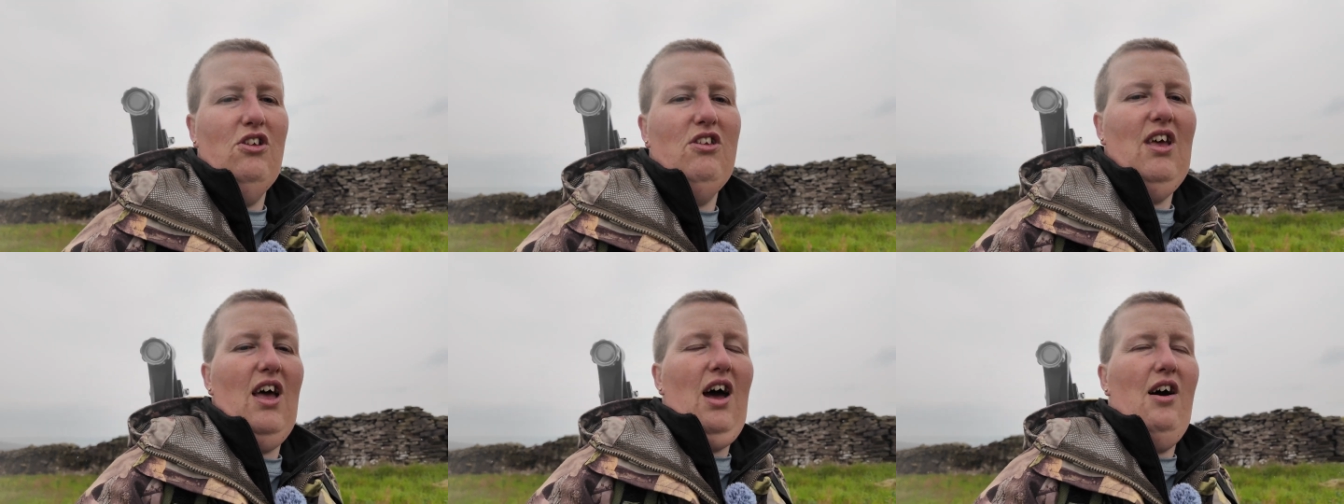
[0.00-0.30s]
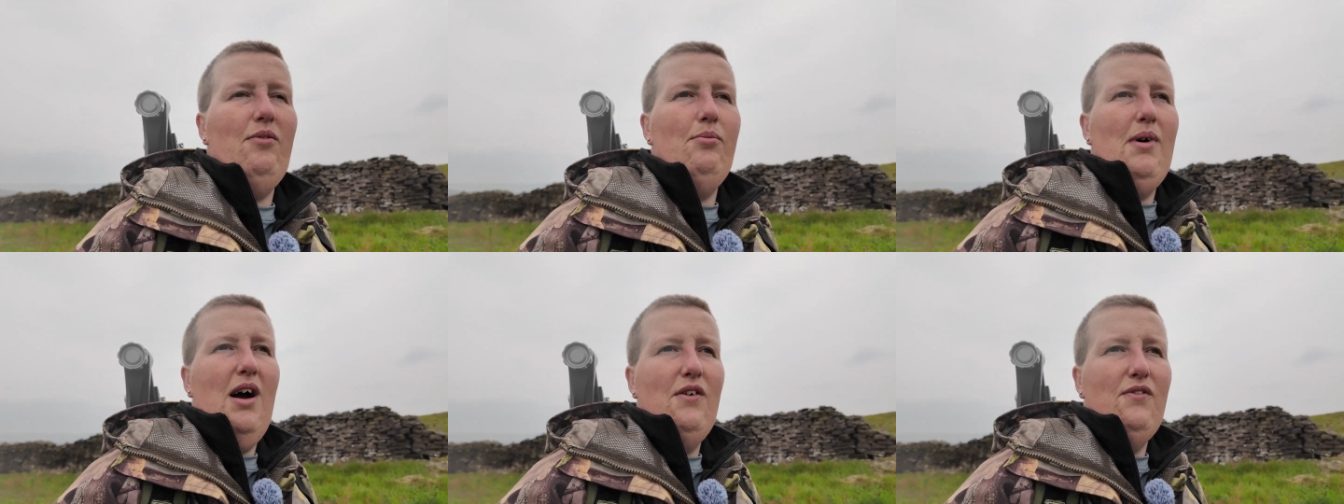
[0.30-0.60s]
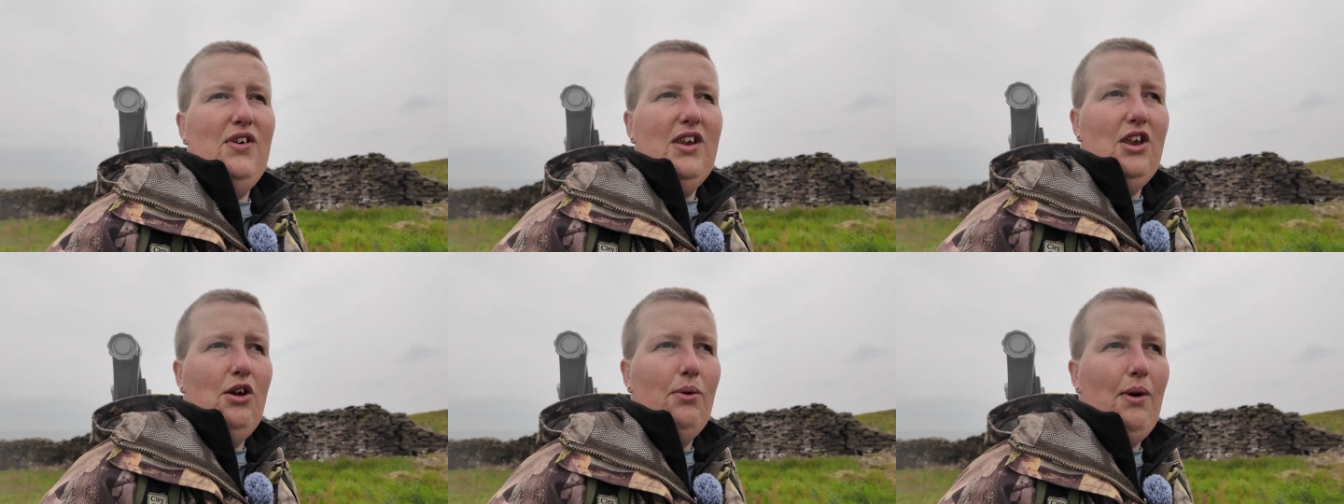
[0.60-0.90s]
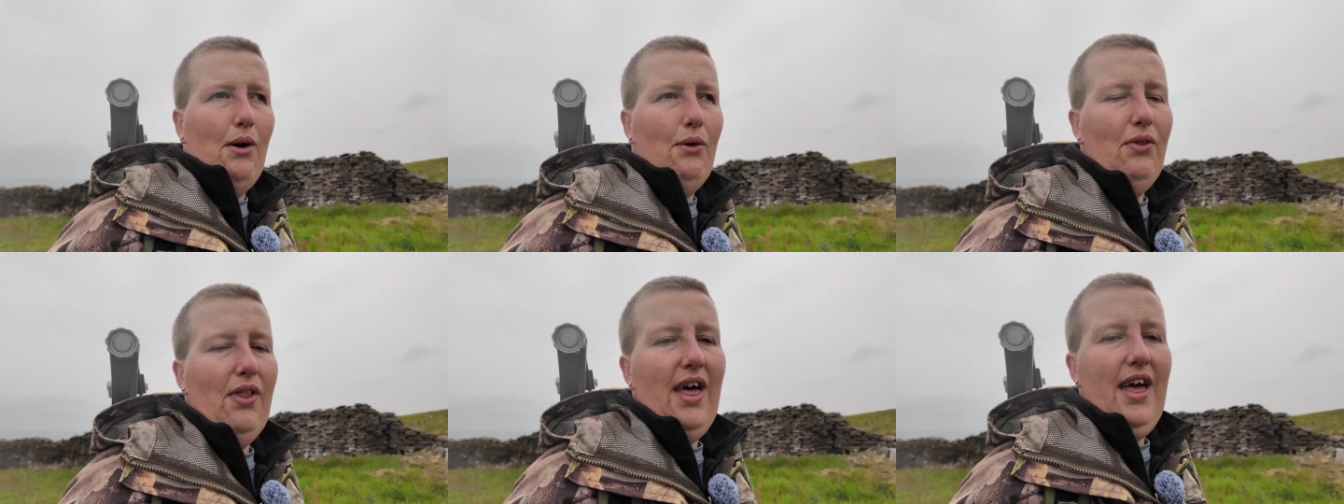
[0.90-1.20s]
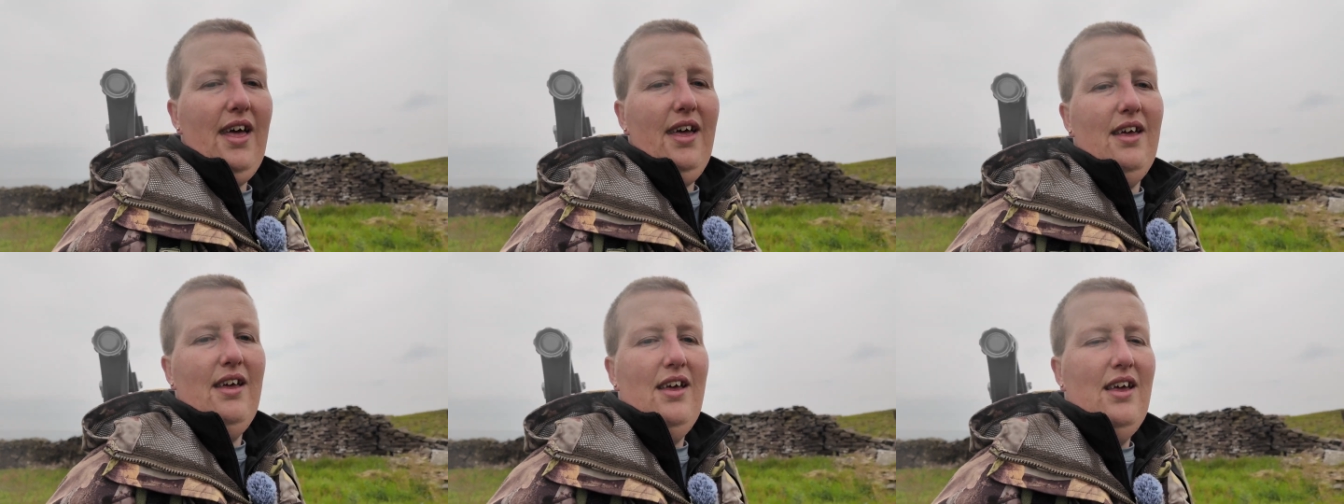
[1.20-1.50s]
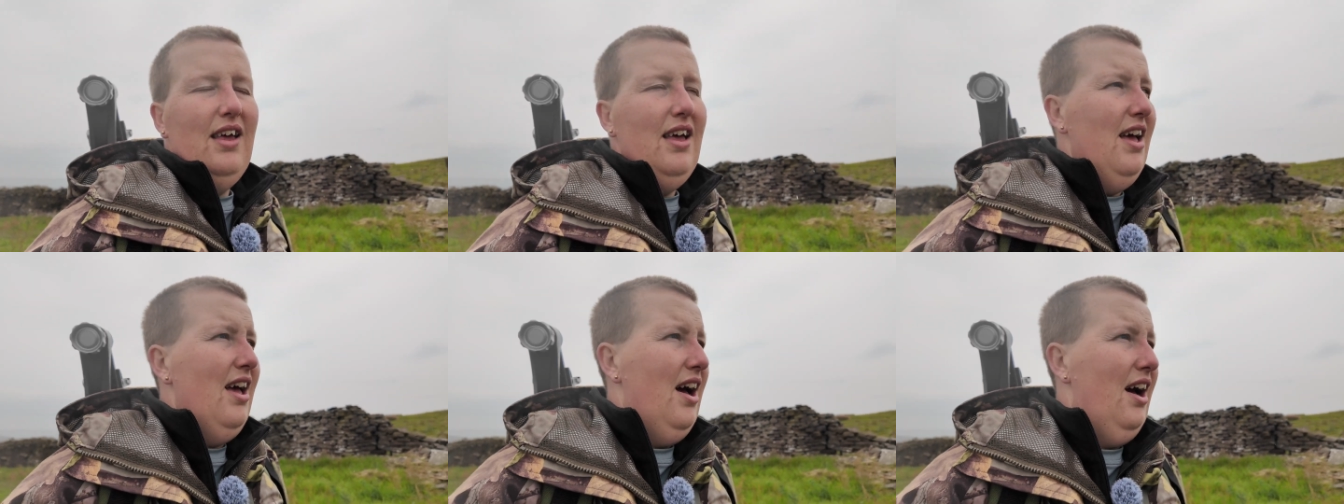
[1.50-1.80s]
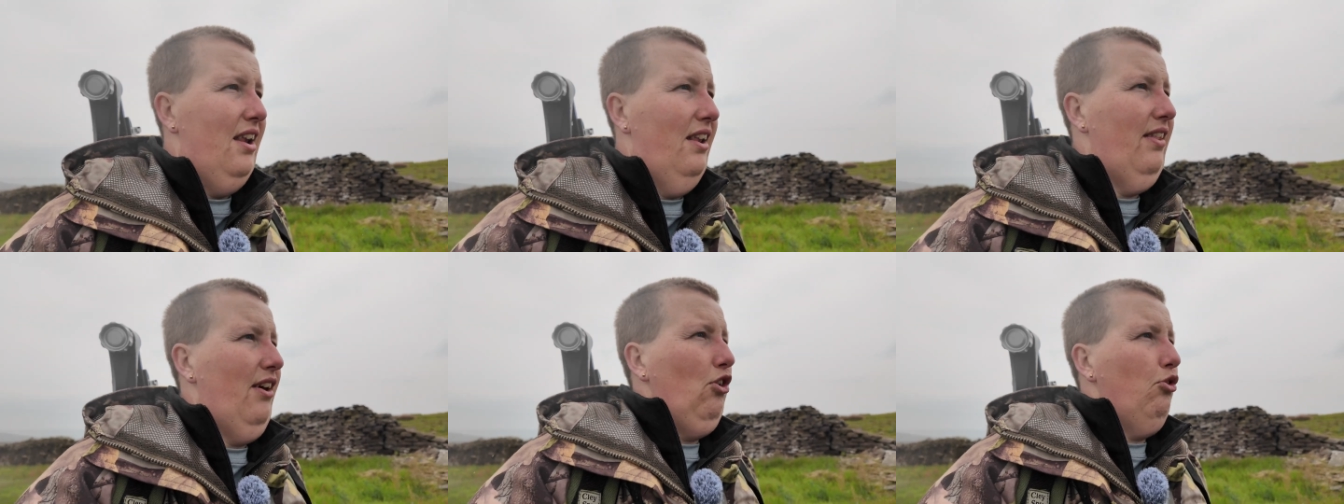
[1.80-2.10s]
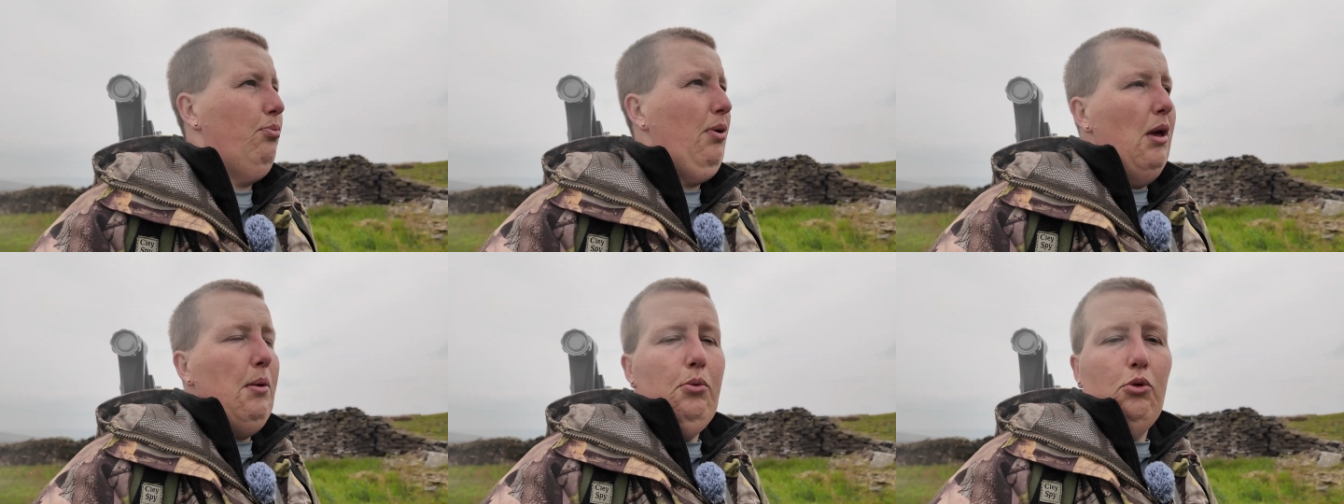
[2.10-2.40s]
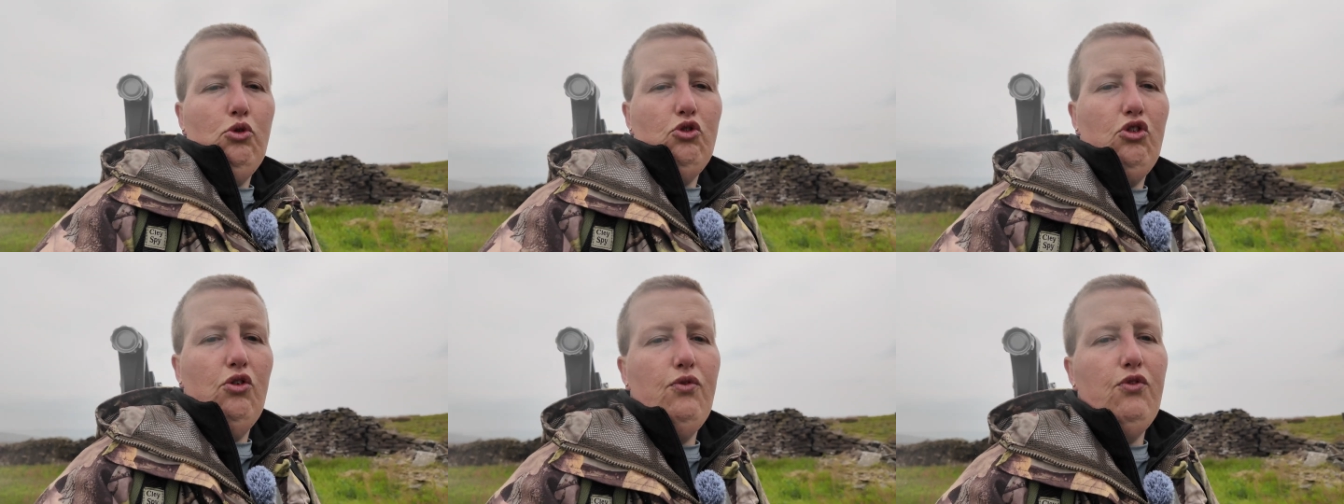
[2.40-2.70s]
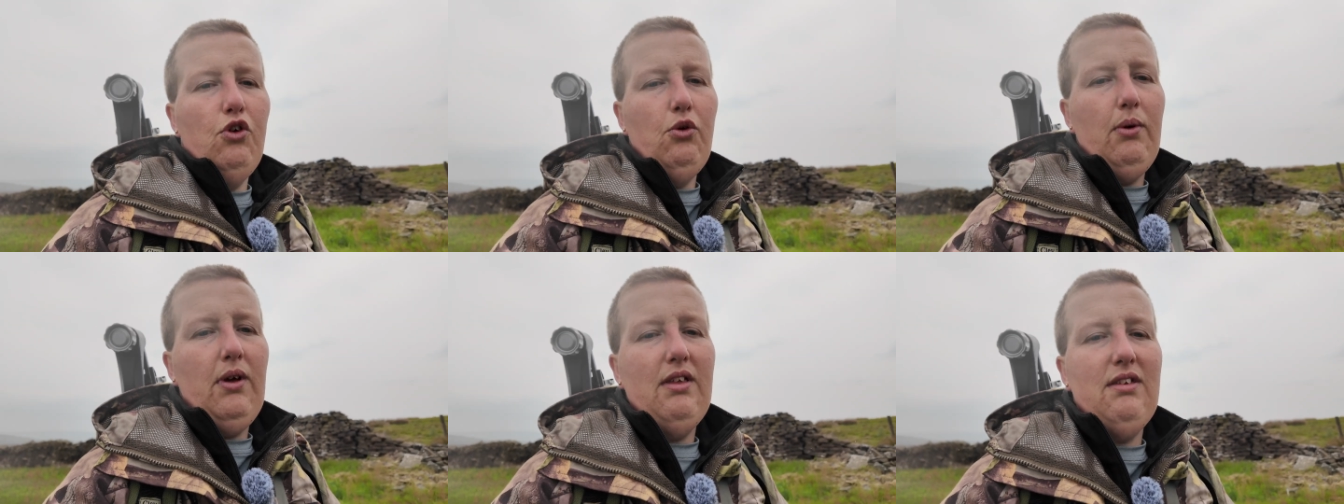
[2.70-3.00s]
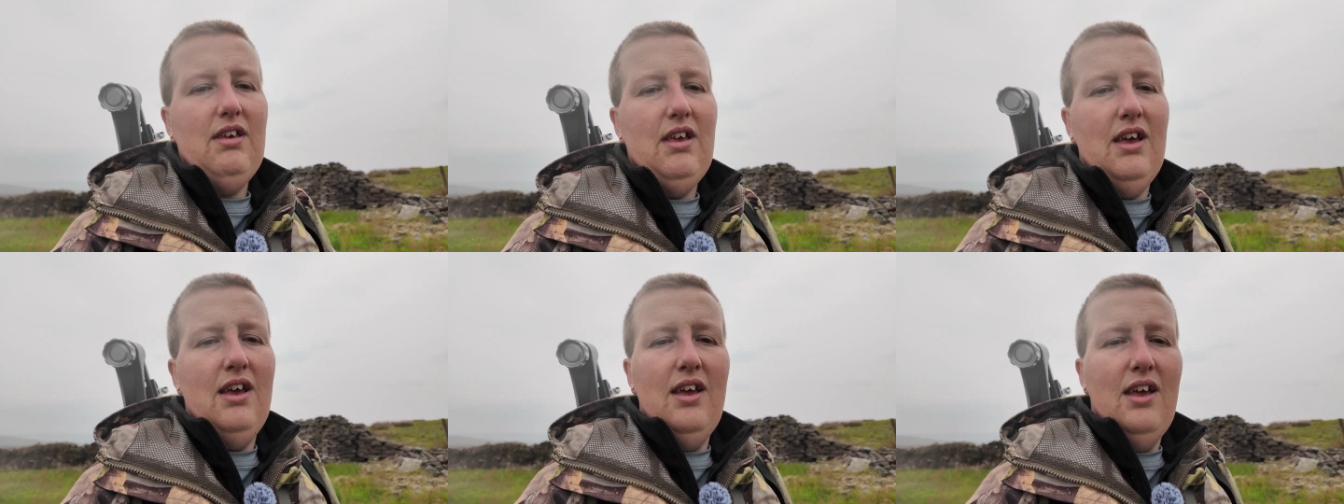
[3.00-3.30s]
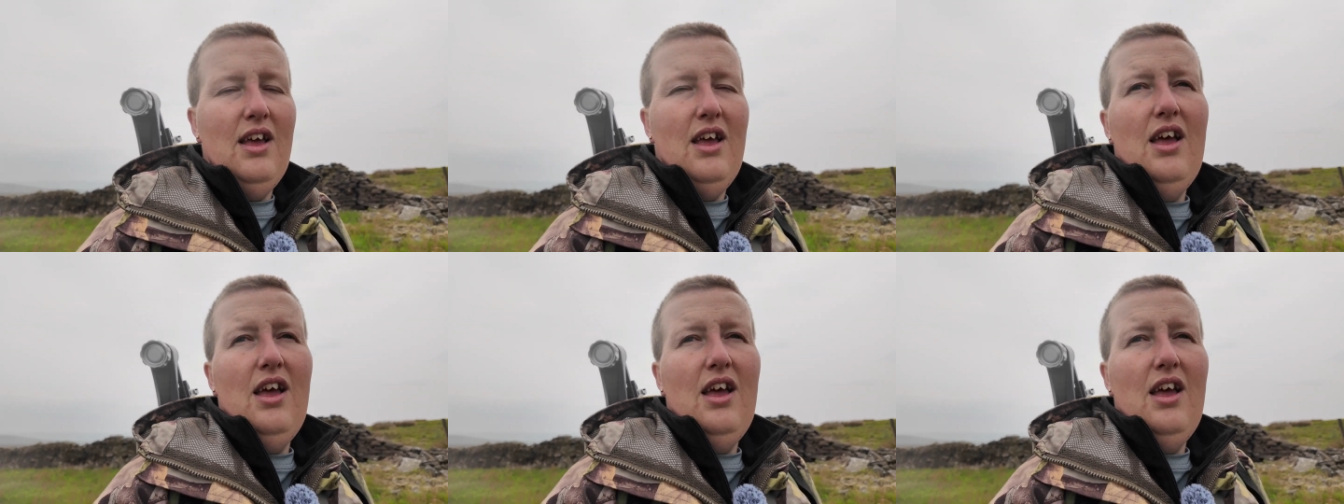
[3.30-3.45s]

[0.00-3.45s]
to have my video out there and allows people to view it,